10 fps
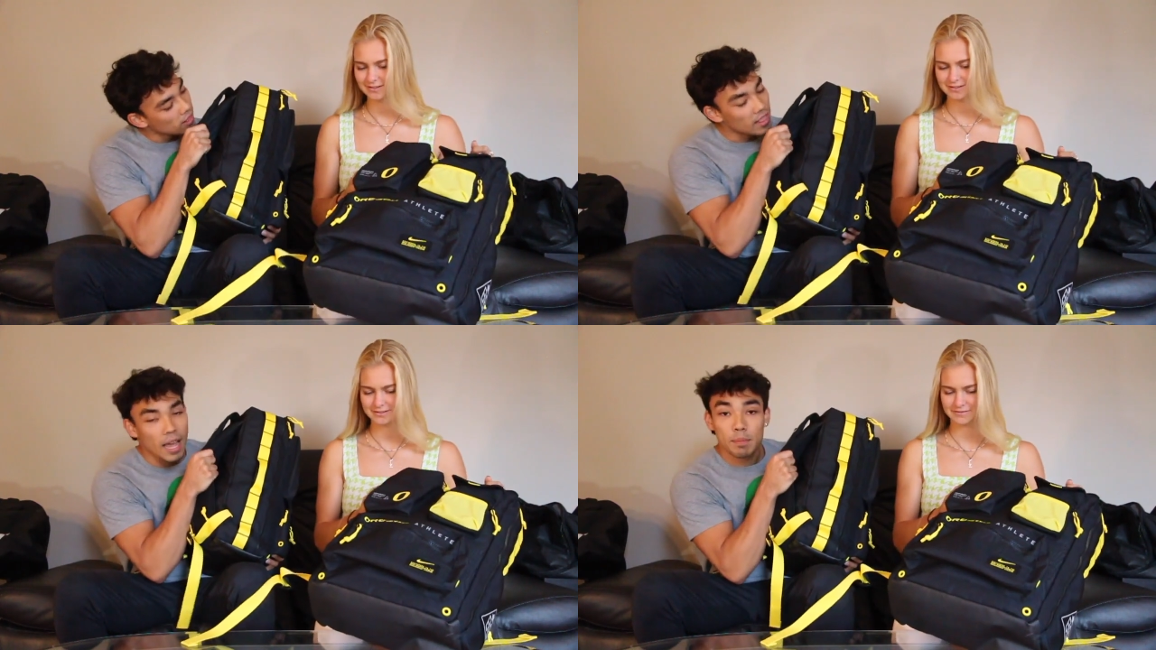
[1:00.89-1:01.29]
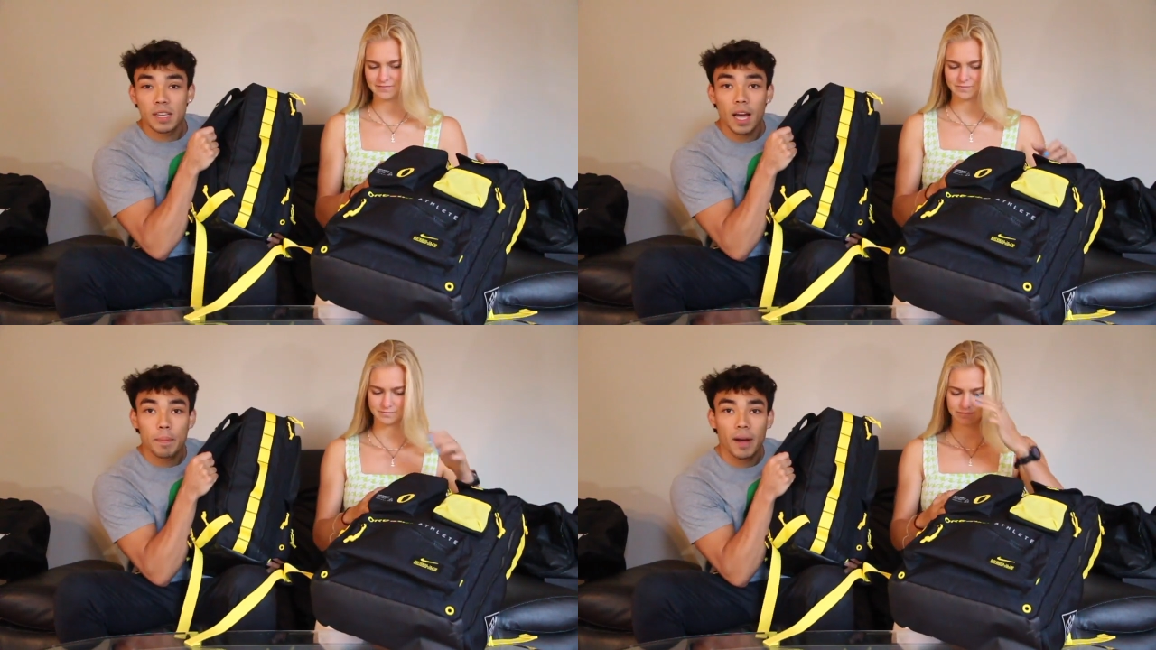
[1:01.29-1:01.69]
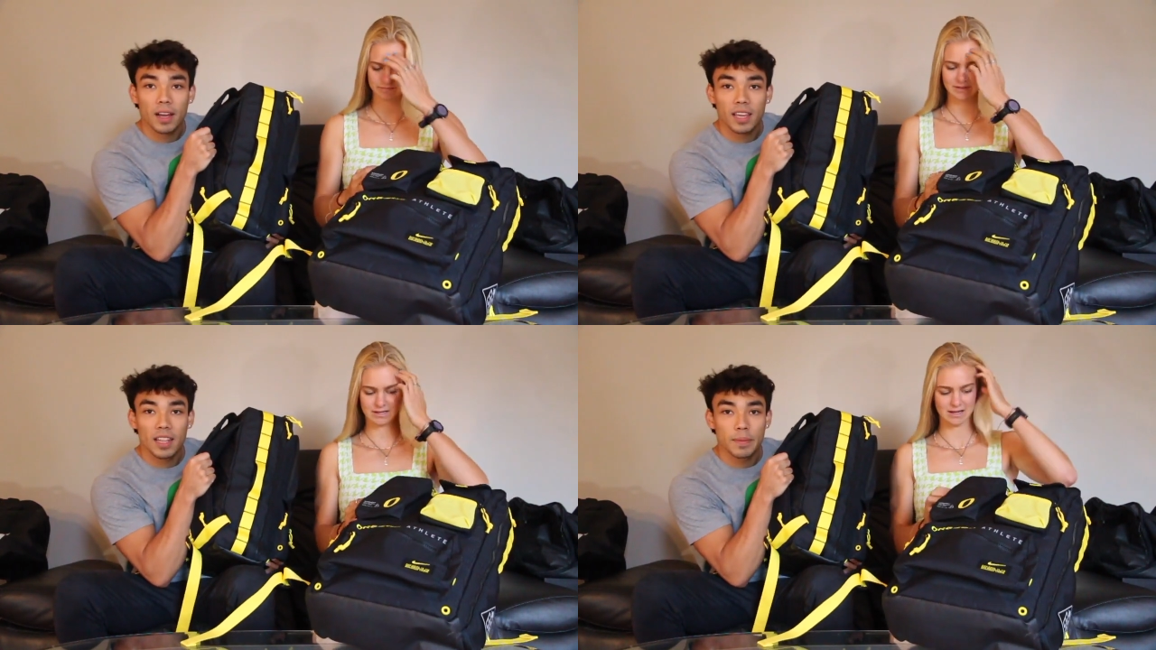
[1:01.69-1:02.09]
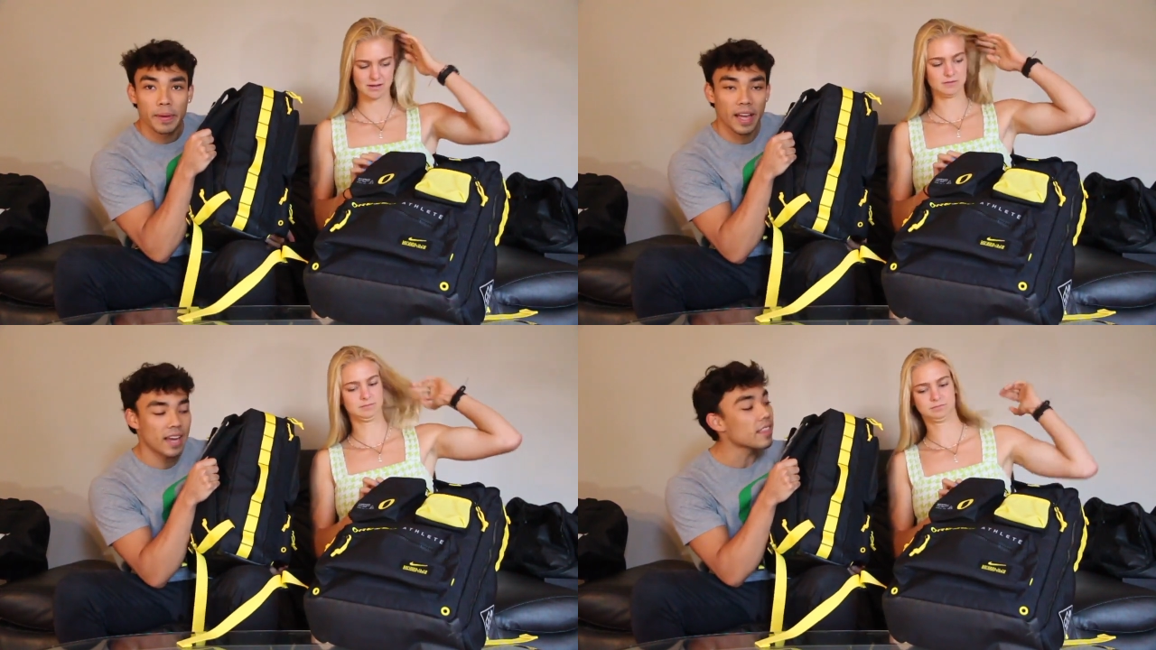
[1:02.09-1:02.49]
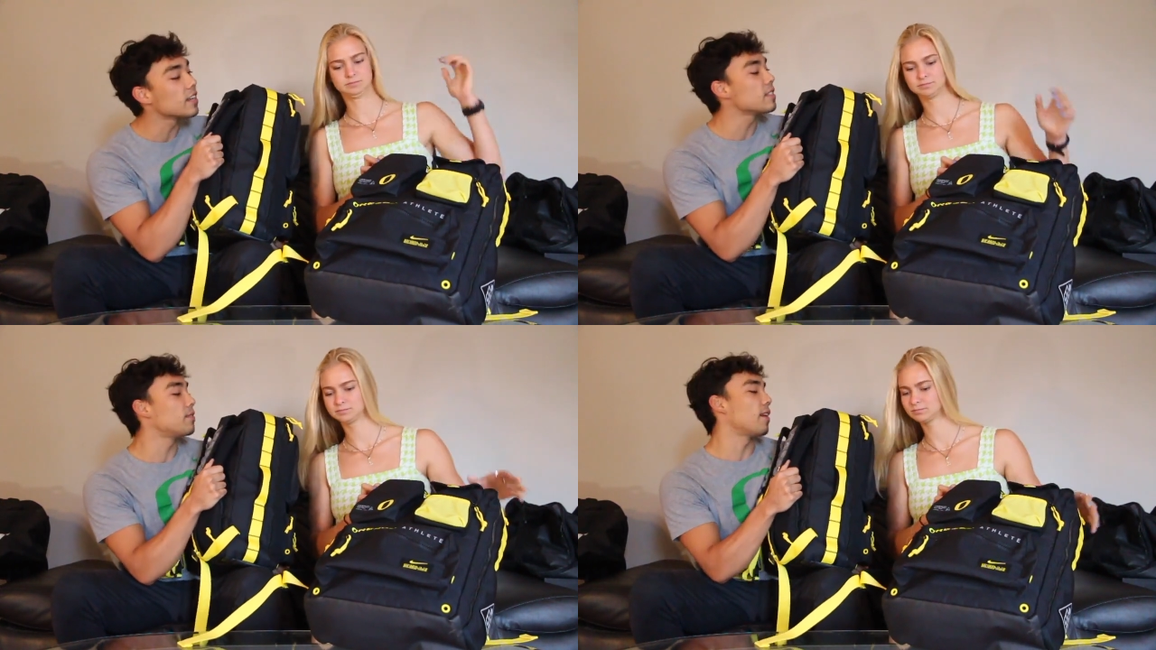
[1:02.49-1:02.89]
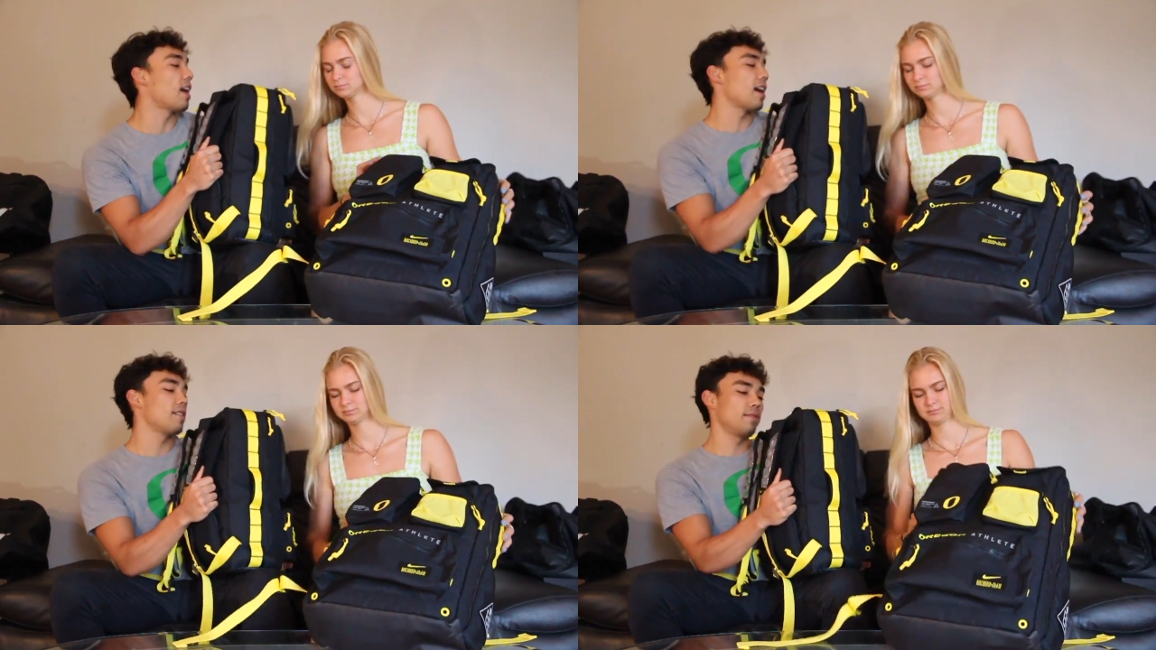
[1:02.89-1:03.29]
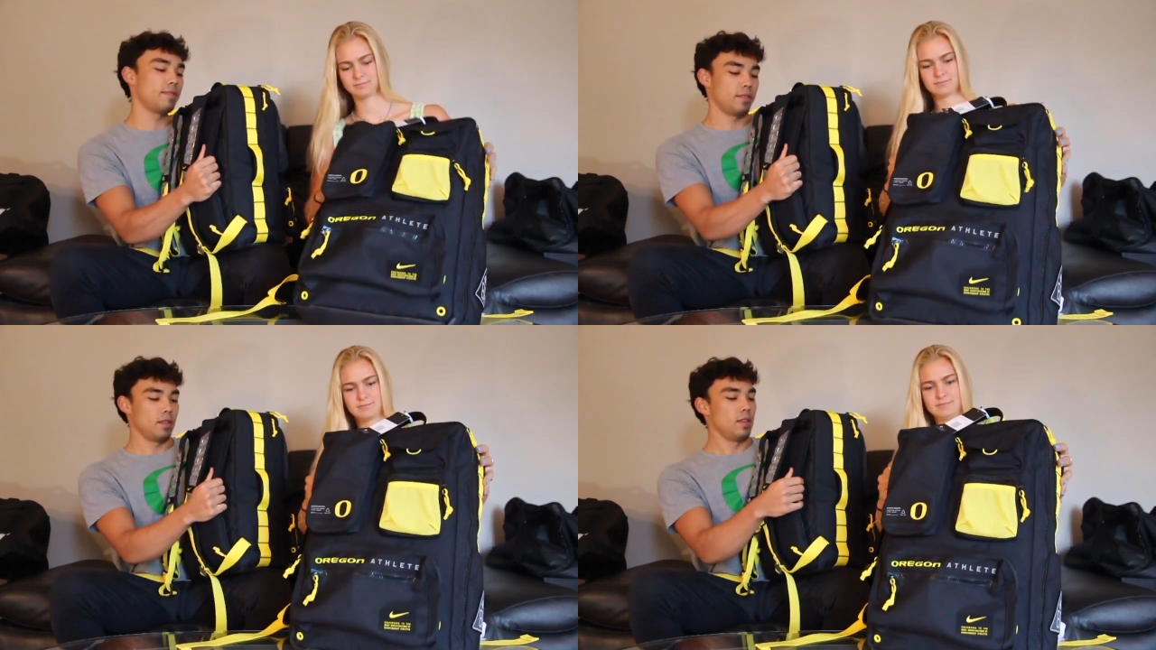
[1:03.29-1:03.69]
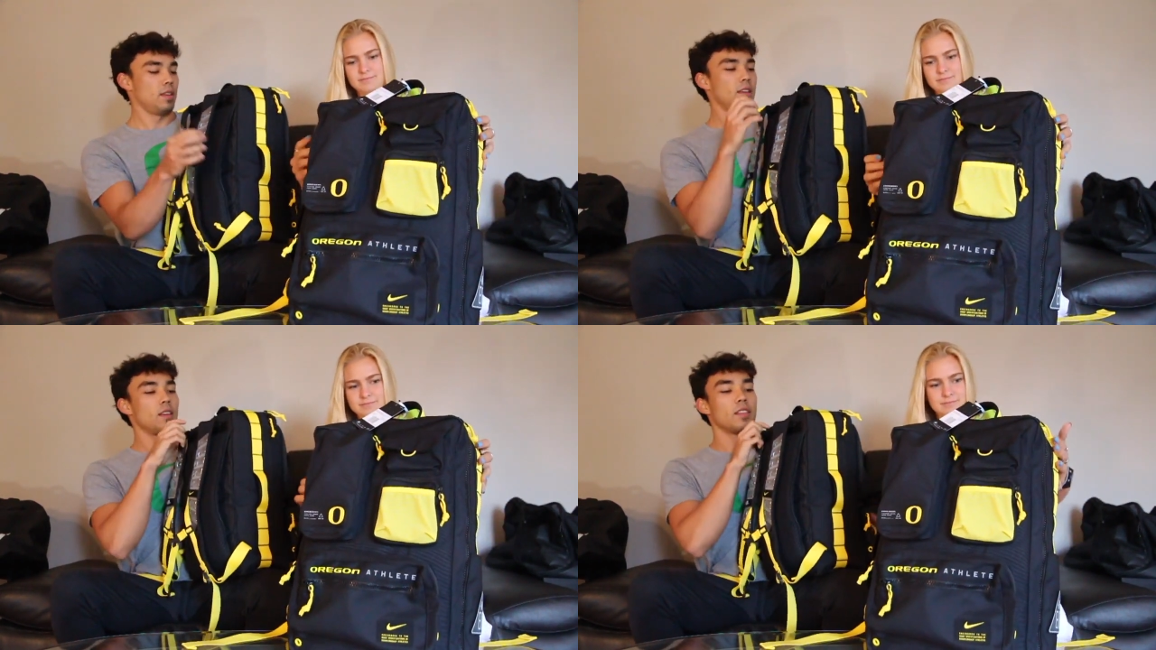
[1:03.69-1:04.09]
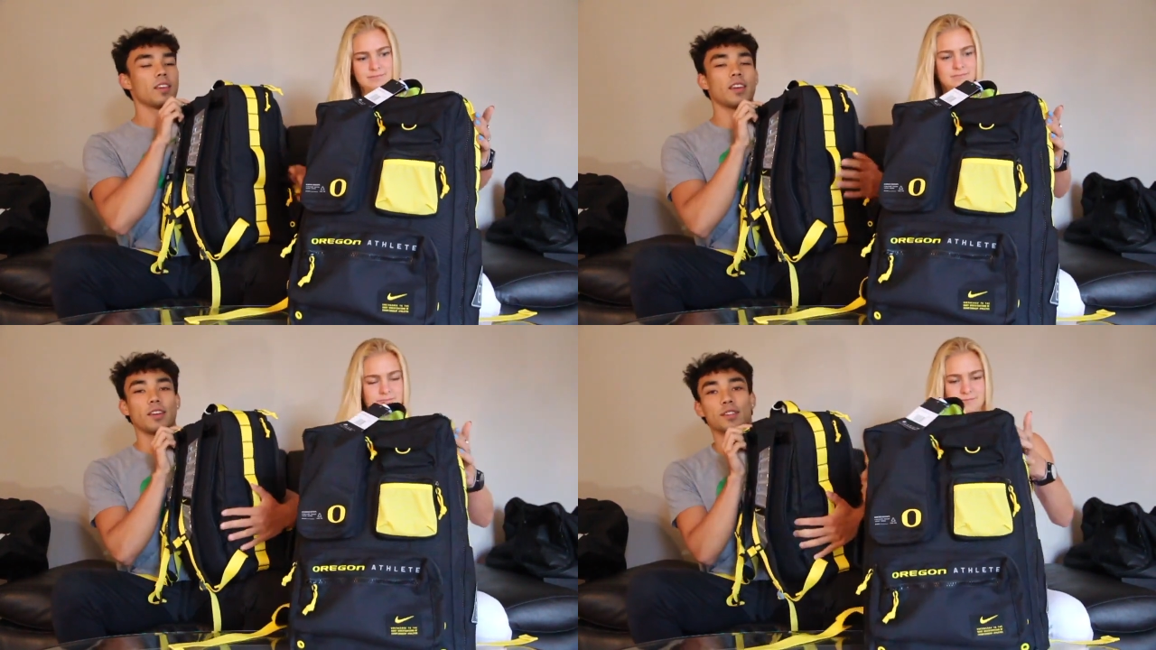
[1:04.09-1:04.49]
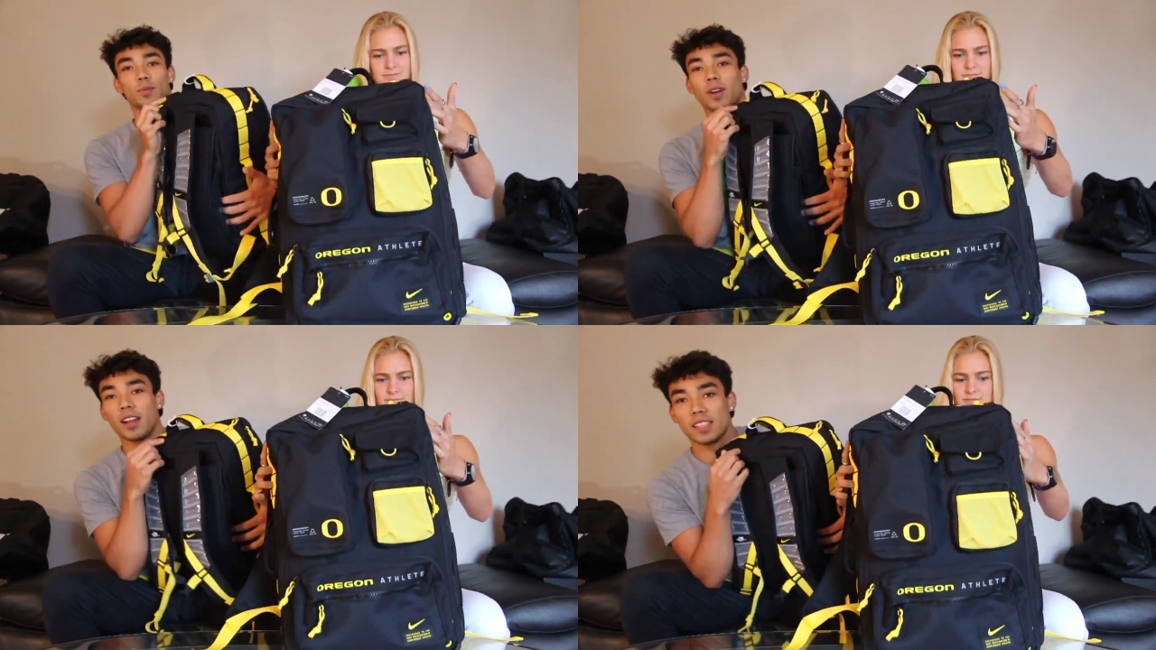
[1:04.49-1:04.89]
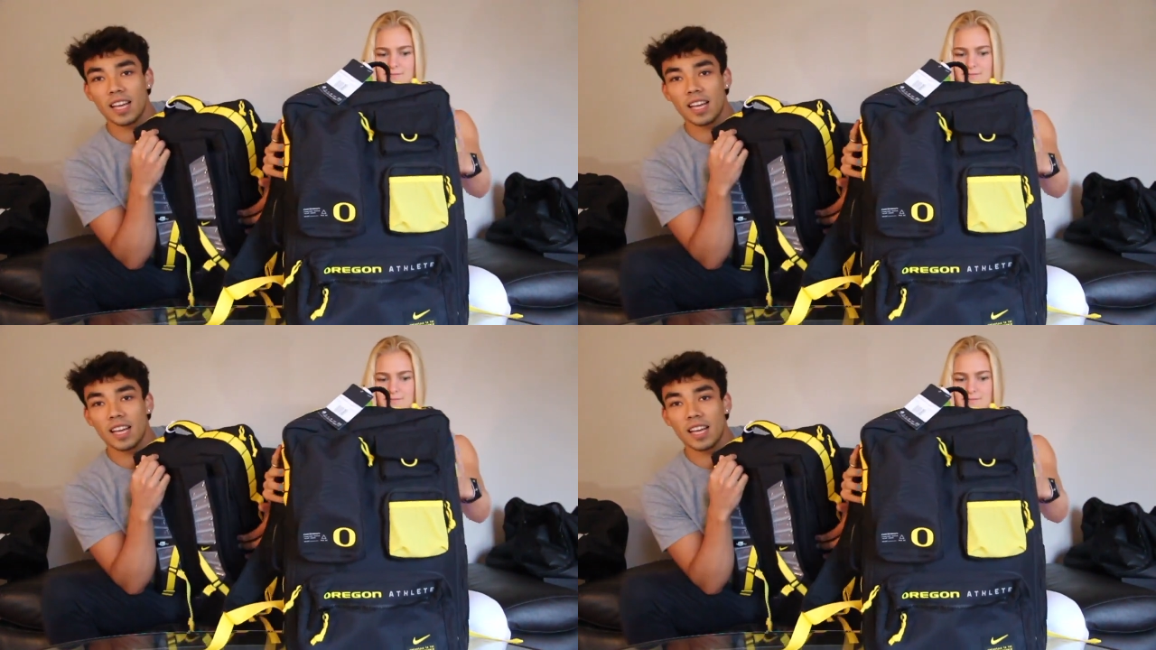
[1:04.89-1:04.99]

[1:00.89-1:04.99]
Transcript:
Speaker 1: laptop pocket in the back. There's five. Here's one on